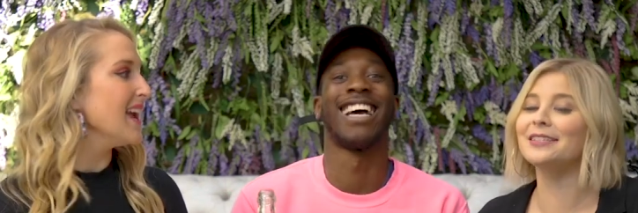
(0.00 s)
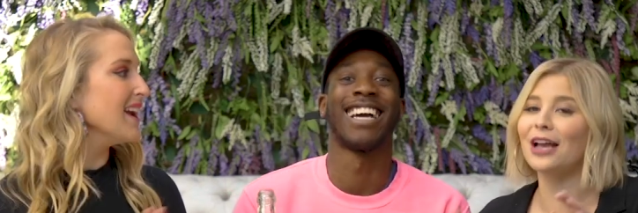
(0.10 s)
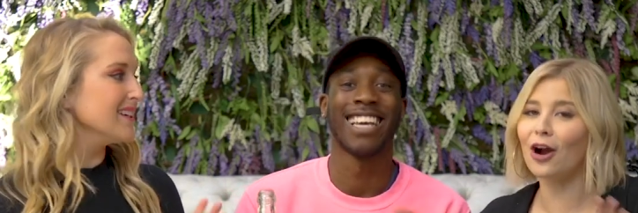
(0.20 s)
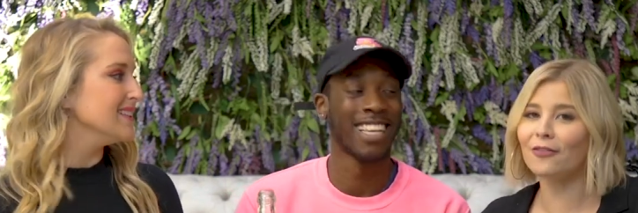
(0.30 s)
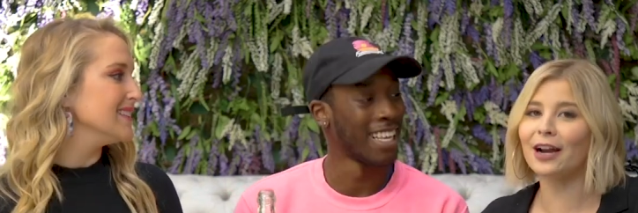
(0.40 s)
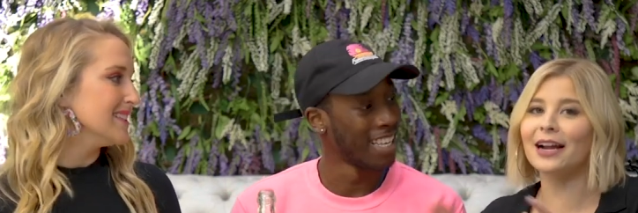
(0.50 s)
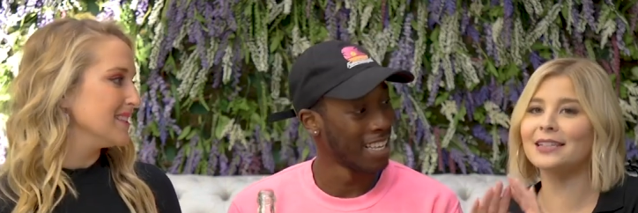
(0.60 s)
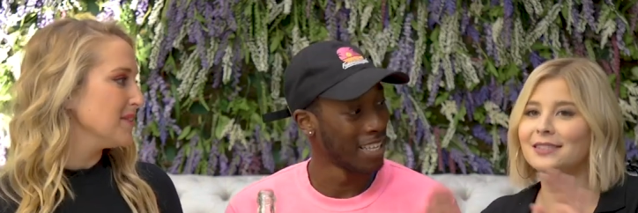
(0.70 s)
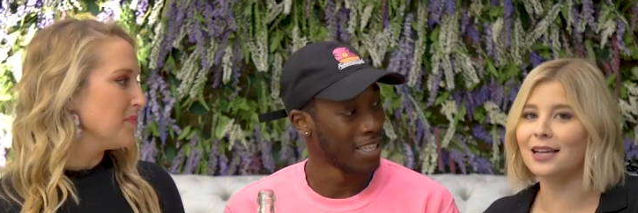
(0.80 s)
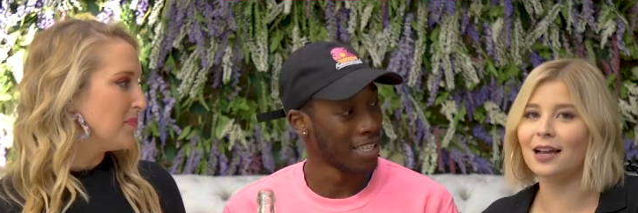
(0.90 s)
Speaker 1: It's over.
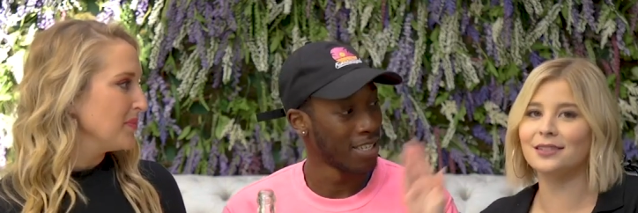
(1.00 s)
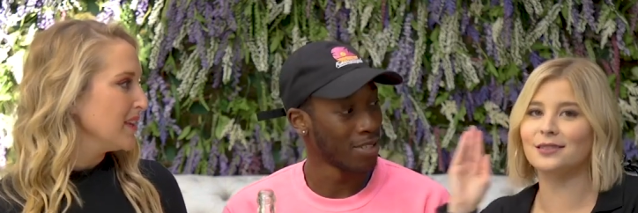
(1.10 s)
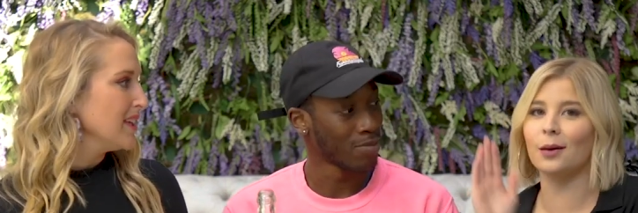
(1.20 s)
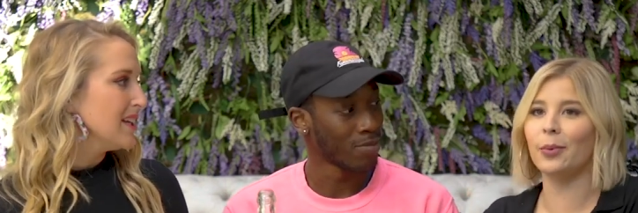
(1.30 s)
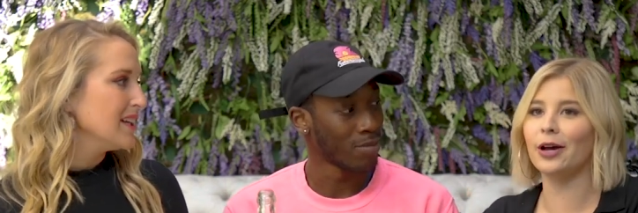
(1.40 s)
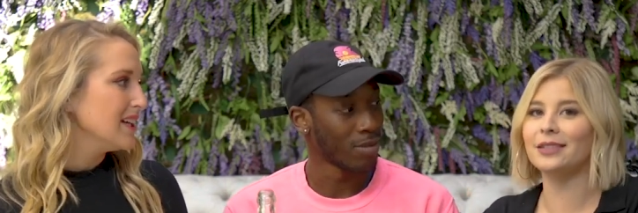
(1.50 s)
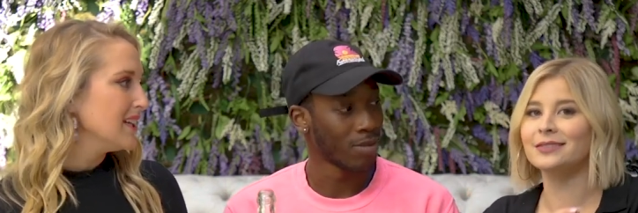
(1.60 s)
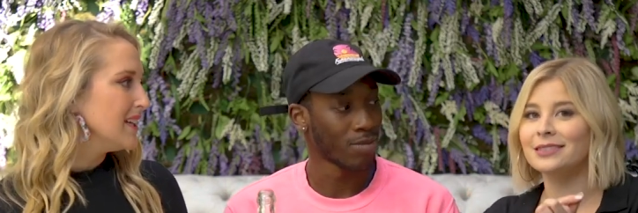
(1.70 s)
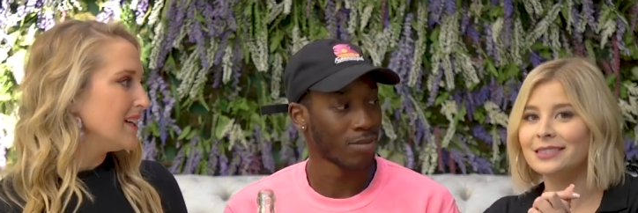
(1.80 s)
It's done. It's kaput.